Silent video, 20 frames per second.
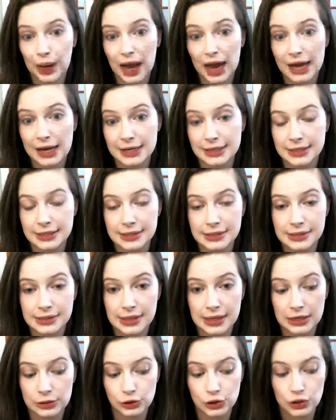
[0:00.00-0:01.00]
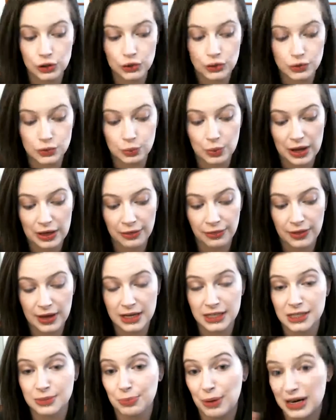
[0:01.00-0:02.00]
has issues with
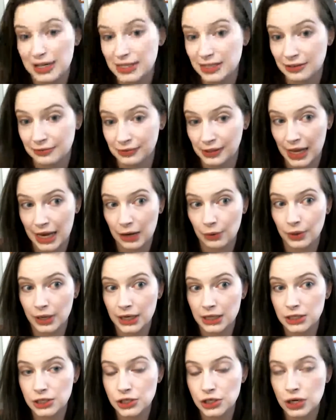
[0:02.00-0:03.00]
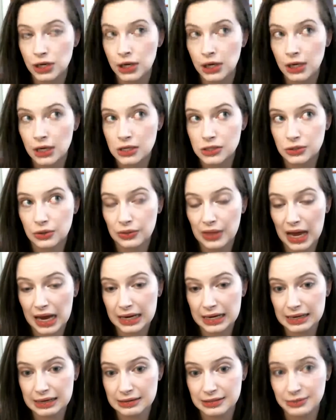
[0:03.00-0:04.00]
expressive language, so
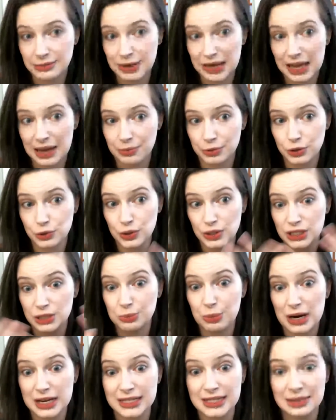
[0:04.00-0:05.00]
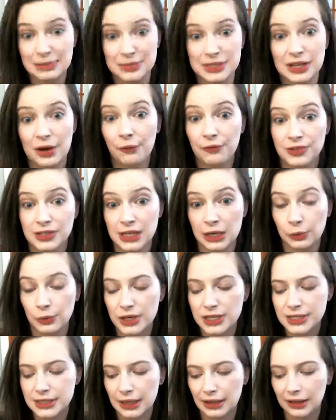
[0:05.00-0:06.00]
that is being able to express themselves
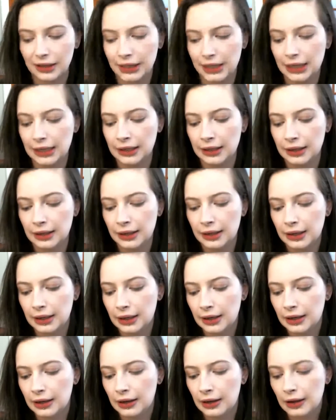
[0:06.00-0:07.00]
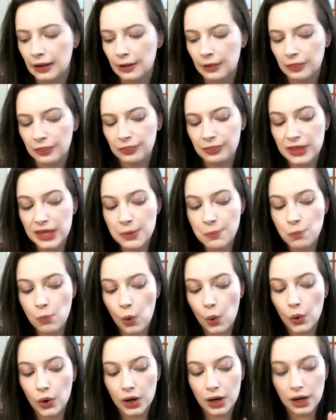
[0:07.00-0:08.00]
linguistically, the
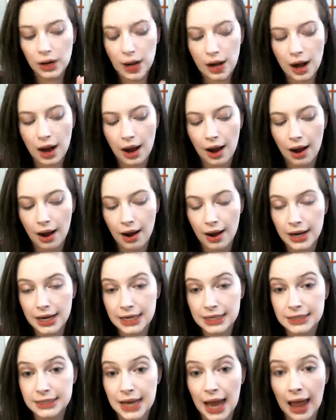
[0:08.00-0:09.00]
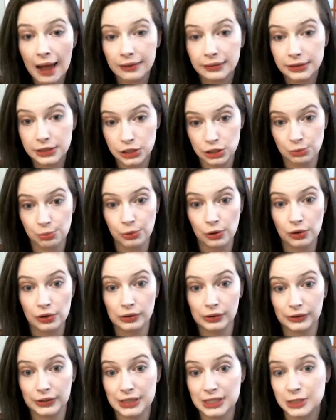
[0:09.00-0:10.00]
more
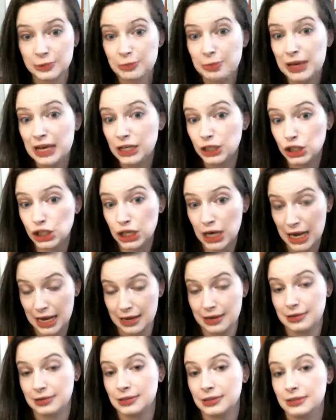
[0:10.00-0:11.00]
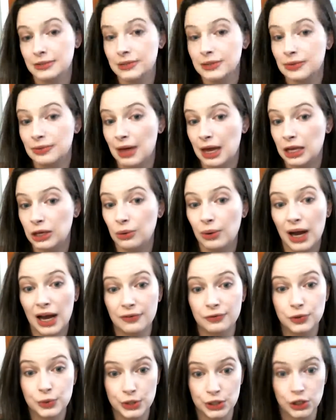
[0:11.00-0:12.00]
unintelligible the speech is that you
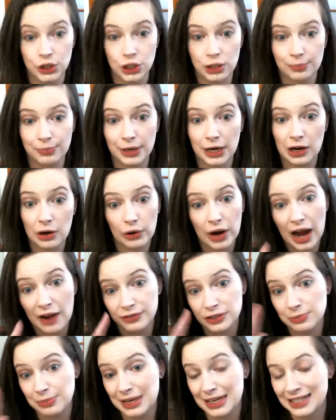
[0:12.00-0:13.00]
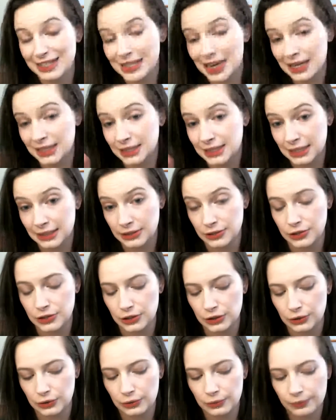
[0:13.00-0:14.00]
have to interpret or have to be attending
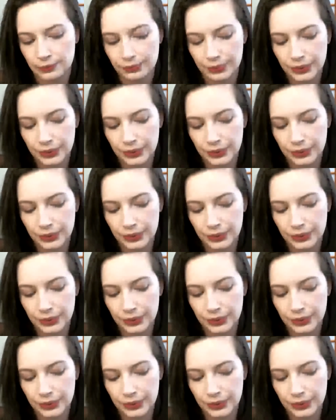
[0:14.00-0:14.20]
to,